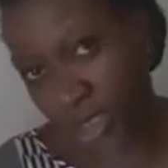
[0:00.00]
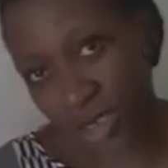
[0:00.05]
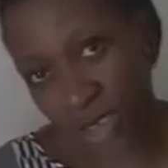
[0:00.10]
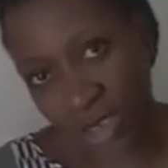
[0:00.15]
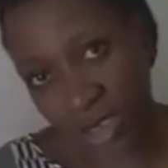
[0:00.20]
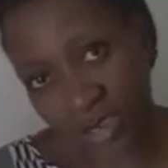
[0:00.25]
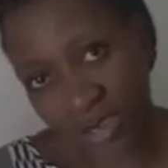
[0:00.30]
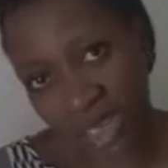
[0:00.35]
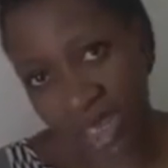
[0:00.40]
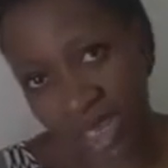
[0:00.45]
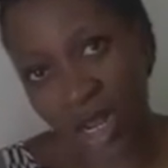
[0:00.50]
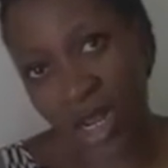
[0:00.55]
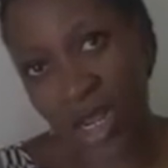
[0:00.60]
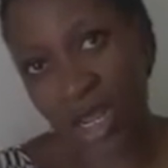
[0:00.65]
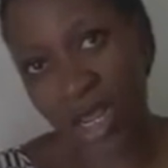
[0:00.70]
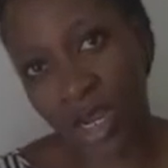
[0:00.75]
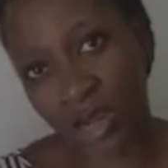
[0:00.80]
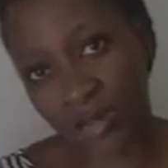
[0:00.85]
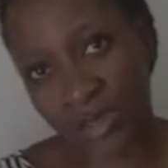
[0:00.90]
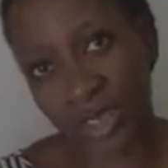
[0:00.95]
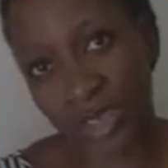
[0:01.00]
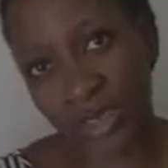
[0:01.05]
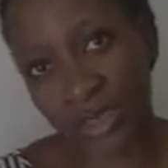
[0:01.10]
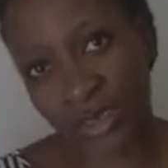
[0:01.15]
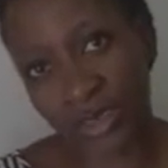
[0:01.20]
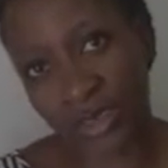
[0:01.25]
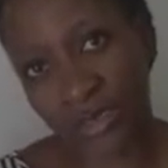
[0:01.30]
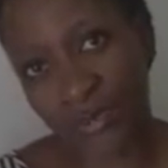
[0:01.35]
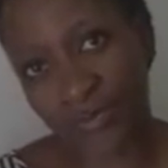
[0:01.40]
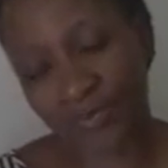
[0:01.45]
goodness,
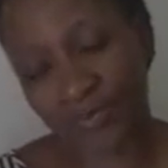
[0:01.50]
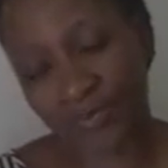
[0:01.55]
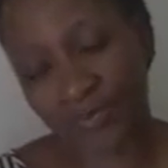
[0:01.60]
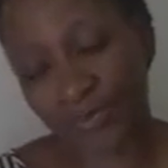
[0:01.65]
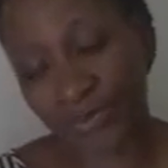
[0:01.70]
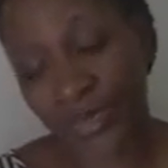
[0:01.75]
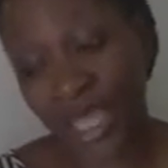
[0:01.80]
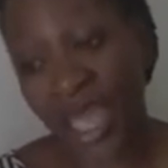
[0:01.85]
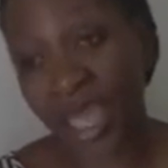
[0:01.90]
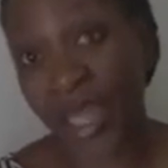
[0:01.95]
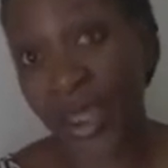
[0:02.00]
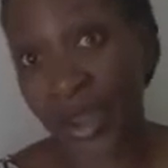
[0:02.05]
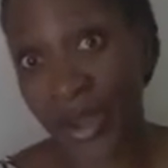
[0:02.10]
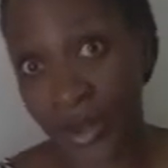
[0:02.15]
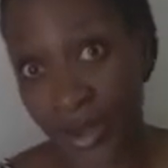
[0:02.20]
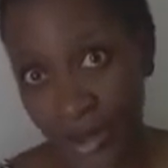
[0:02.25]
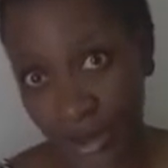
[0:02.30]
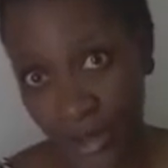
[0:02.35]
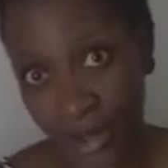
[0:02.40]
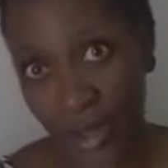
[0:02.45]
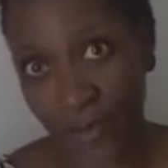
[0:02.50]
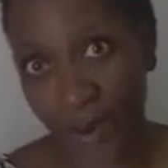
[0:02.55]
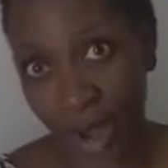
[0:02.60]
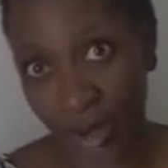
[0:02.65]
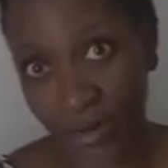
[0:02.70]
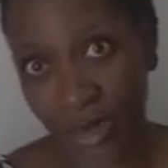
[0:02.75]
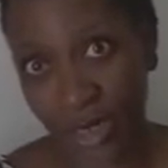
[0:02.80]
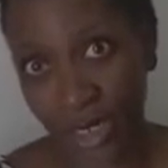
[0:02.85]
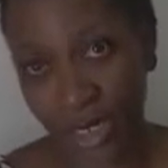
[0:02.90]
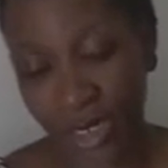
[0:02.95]
hilarious. Henna,
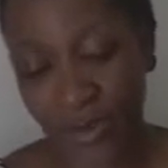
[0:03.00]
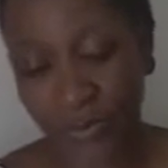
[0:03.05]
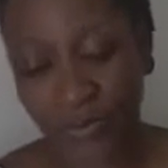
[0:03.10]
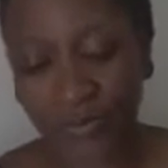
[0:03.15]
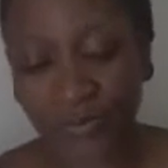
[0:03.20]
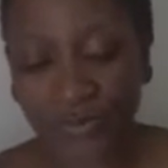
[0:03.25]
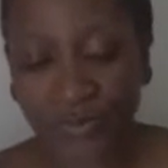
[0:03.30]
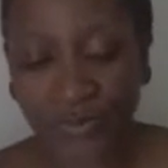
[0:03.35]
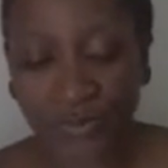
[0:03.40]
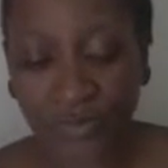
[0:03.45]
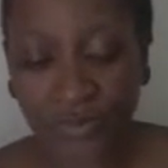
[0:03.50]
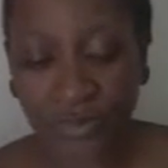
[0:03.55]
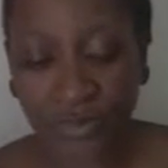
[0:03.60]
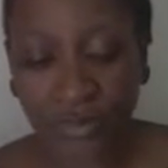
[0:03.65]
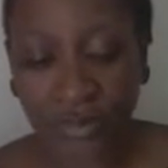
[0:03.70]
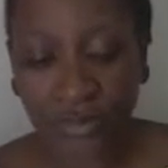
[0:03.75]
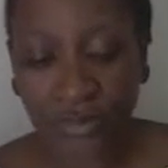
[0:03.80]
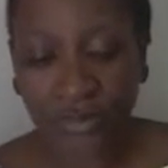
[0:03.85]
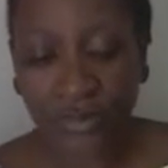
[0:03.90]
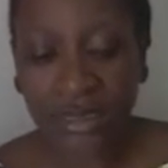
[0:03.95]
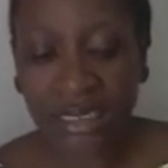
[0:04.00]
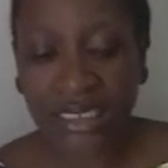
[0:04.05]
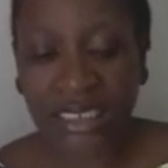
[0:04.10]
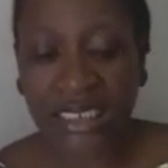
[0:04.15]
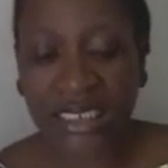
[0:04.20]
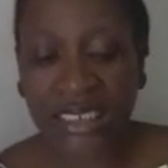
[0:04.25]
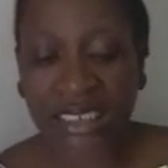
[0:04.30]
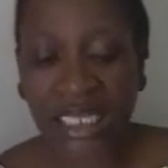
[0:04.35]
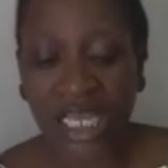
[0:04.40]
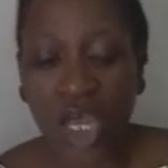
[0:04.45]
apparently,
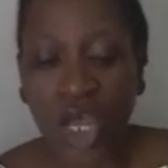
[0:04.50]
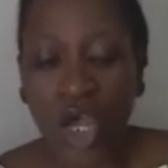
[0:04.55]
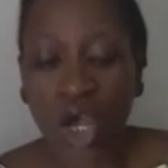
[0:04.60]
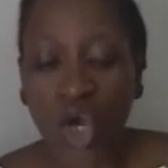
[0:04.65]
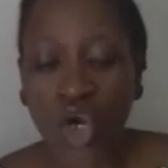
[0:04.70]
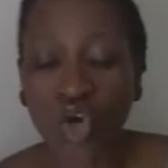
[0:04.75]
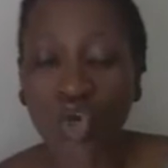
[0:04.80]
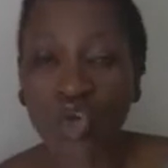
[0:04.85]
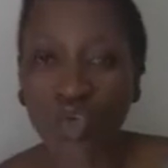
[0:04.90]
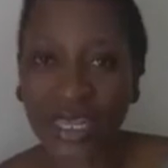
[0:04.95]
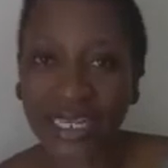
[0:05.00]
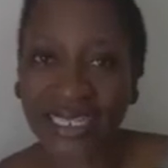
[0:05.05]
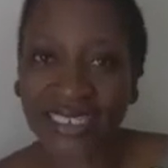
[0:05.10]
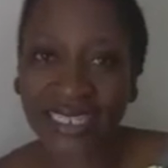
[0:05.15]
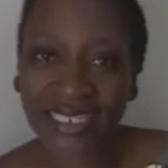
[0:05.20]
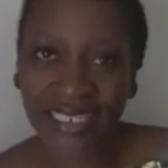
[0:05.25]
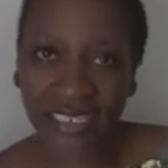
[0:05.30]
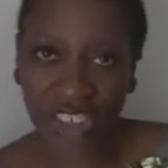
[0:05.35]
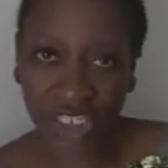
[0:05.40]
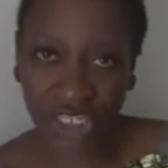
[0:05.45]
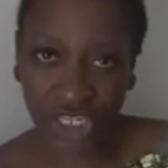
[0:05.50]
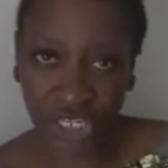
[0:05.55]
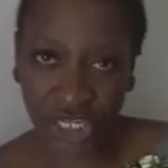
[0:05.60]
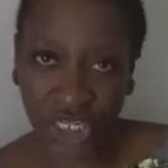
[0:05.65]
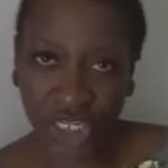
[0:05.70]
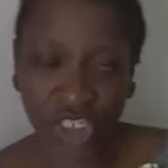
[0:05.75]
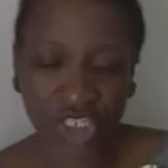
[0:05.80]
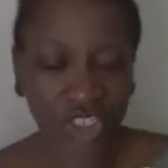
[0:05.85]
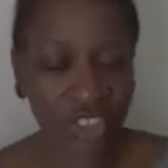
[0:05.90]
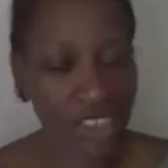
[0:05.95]
is great as a
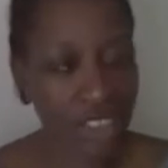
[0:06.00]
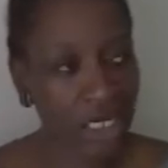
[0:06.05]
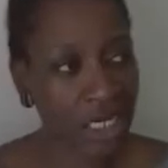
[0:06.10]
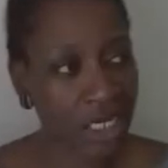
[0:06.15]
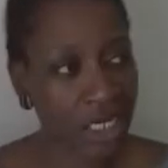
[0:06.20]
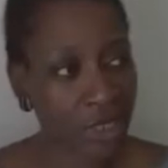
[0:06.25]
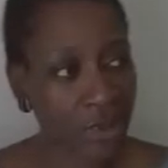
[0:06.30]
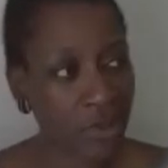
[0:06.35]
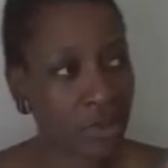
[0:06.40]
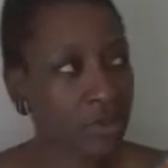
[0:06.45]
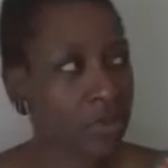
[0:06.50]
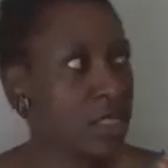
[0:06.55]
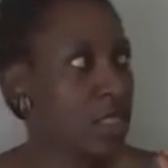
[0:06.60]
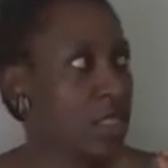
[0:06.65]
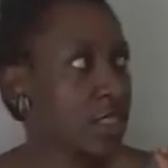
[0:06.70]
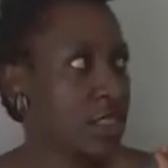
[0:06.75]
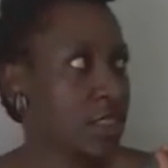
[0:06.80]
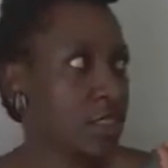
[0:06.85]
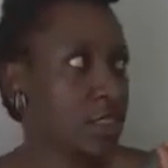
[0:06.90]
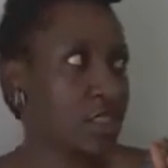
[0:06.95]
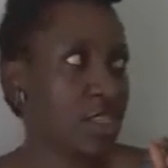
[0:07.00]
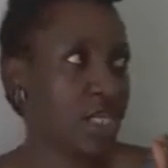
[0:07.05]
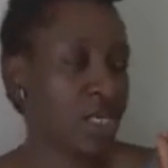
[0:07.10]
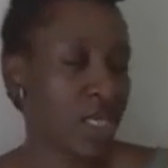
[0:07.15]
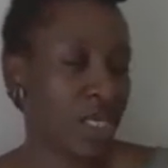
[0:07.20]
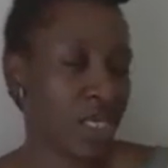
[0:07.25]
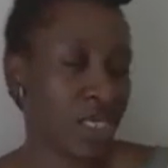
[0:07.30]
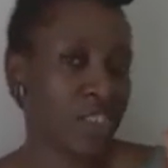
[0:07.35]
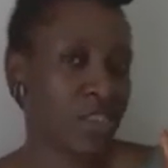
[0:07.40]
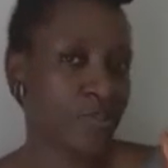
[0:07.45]
tea. Just a little, like a
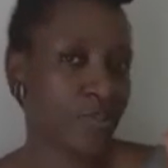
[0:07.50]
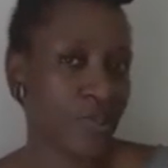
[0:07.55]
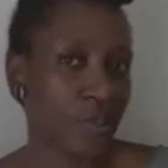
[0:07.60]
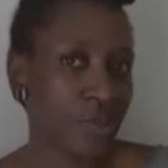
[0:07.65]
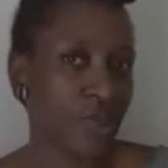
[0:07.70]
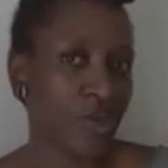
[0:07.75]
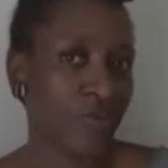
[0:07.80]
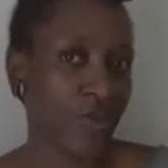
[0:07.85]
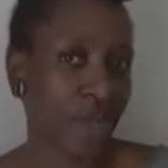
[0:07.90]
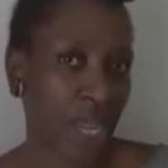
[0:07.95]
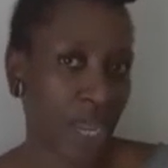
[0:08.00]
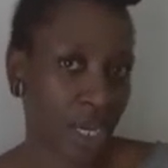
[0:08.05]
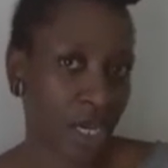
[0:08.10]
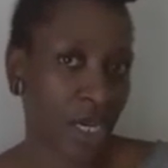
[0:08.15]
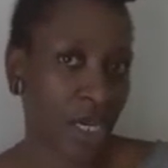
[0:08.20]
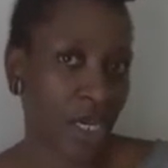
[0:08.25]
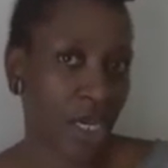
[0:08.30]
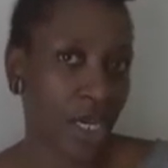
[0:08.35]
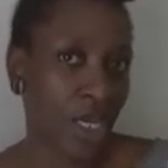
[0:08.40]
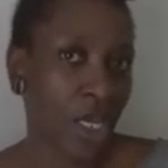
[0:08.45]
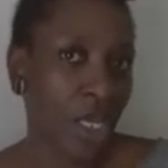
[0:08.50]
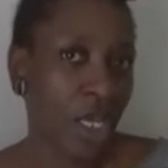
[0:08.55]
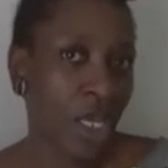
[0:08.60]
teaspoon of henna.